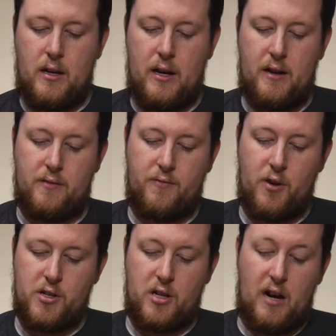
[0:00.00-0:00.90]
Uh,
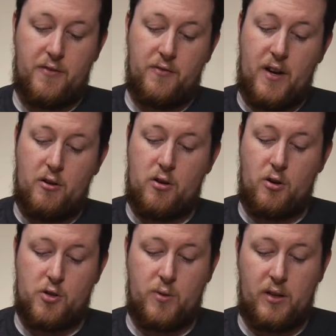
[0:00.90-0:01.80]
first off, the
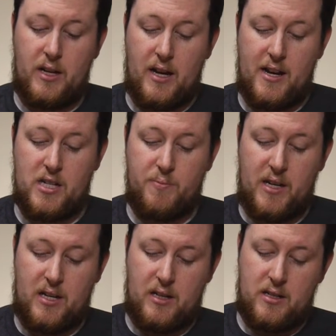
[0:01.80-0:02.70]
Velcro is really nice
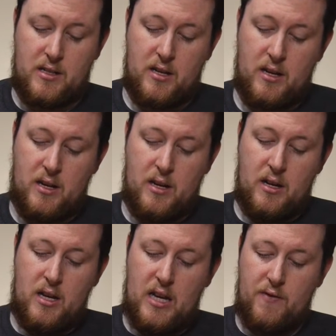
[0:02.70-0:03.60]
because
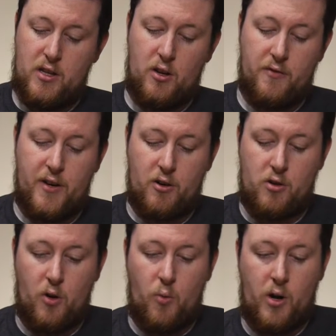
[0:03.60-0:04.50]
even though the
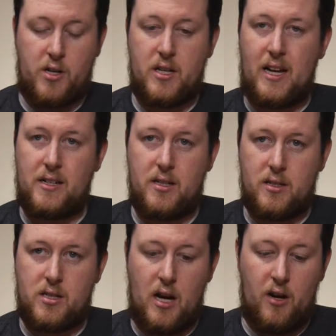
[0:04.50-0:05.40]
Velcro works against
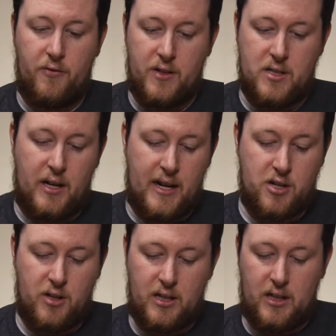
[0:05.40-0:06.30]
itself, it's not
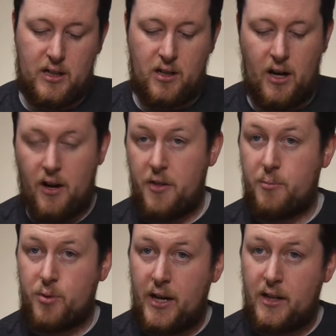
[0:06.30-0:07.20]
actually going to get caught on the
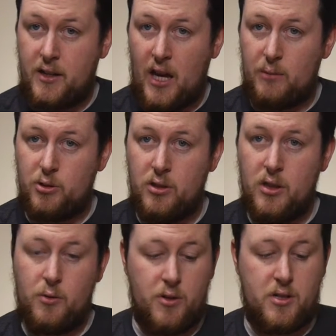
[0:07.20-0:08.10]
braided cable,
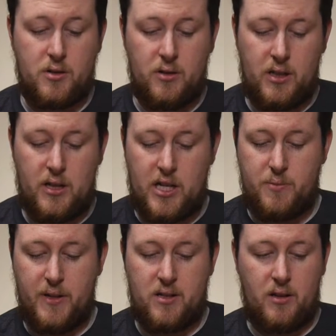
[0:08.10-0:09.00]
which is really nice
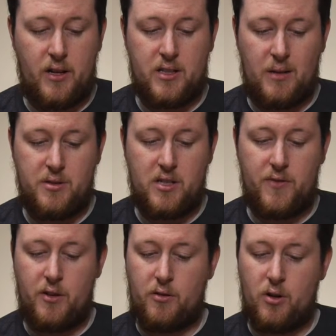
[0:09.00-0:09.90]
because a lot of times these
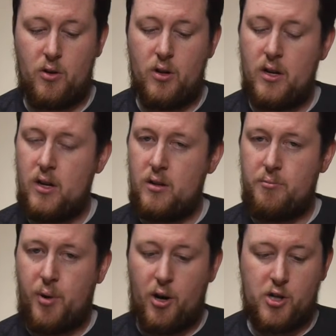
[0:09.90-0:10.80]
Velcro
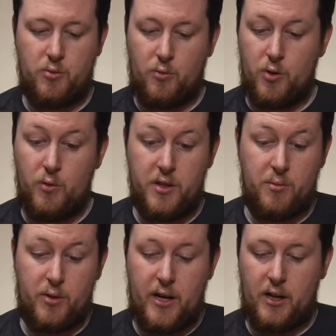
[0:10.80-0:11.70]
parts will ruin
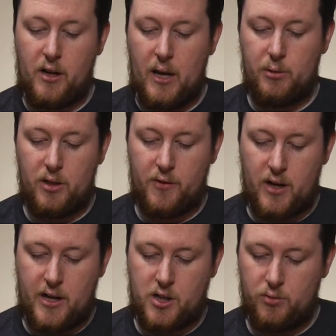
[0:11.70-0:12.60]
the braided cable of
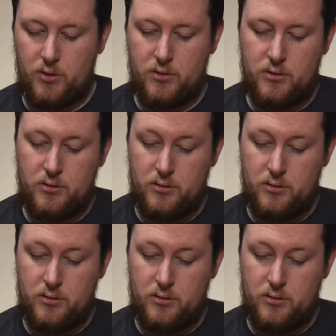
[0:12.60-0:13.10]
your actual